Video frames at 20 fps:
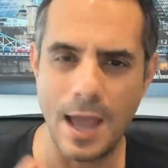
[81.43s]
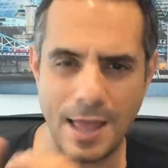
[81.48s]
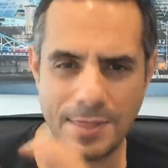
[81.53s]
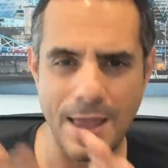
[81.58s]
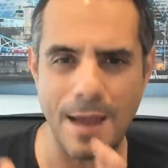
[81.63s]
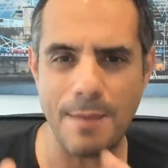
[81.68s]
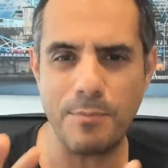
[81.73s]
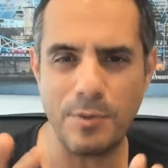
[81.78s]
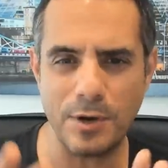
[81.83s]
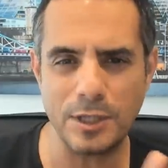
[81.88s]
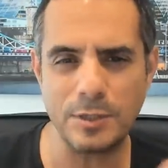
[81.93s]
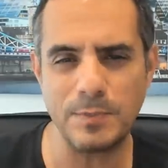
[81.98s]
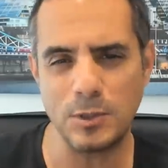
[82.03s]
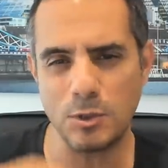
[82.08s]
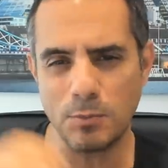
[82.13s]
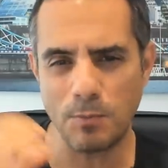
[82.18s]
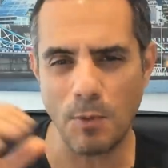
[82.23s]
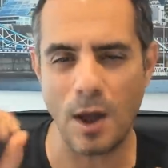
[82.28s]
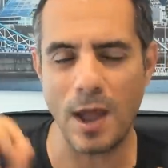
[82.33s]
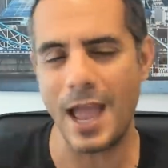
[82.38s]
And that brings me
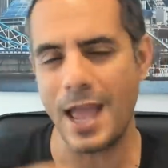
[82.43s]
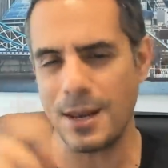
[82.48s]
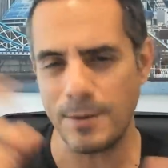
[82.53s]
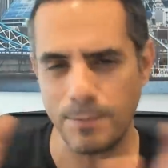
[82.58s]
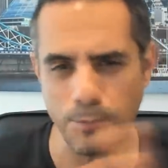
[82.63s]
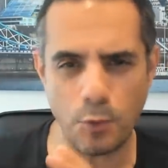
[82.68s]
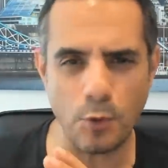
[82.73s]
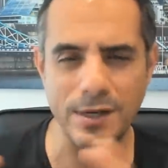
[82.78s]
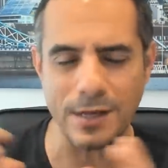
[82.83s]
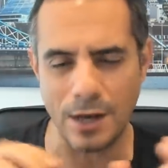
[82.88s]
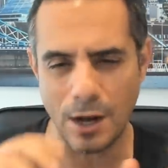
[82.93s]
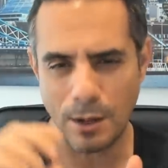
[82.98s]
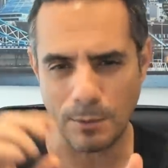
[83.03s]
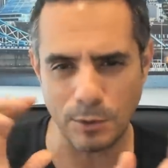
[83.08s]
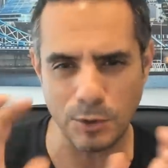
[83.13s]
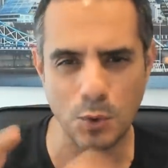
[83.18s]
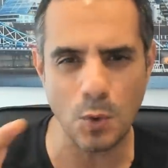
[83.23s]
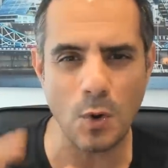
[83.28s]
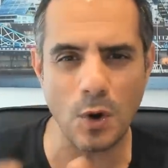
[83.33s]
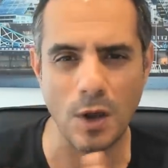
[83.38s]
to my end point, and I
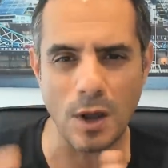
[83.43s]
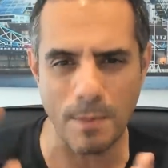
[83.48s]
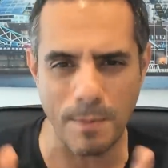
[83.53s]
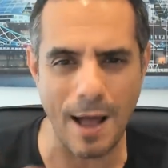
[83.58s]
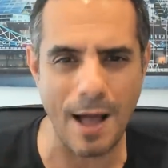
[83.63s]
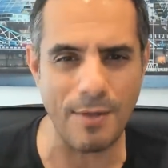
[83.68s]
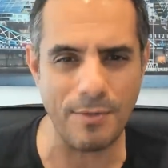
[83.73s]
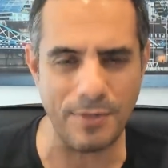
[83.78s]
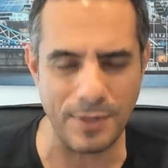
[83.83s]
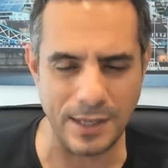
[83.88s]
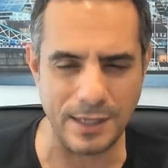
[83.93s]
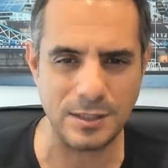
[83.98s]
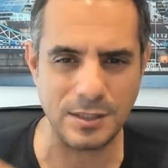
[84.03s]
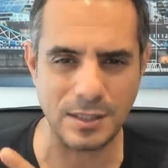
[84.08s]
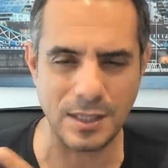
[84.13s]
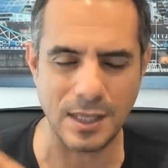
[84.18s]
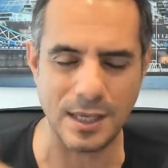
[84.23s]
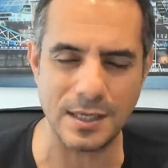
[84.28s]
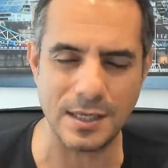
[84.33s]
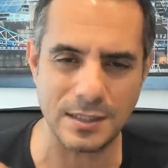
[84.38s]
will talk about
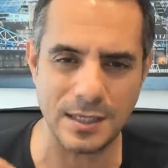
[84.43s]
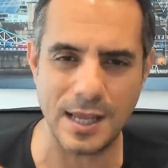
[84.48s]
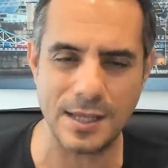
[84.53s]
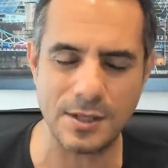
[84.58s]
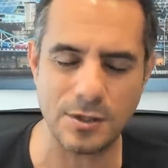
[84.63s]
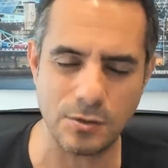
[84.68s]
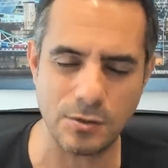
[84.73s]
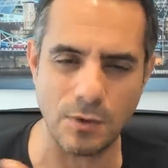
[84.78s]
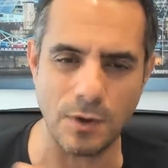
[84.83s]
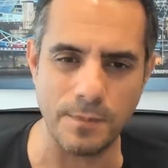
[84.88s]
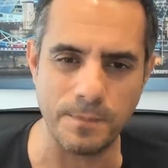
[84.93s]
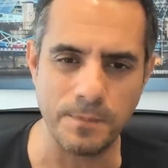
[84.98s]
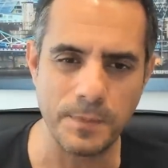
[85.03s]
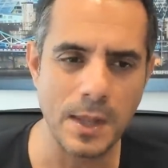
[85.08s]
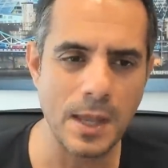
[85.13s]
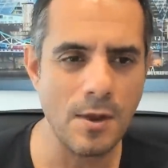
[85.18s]
these things later on.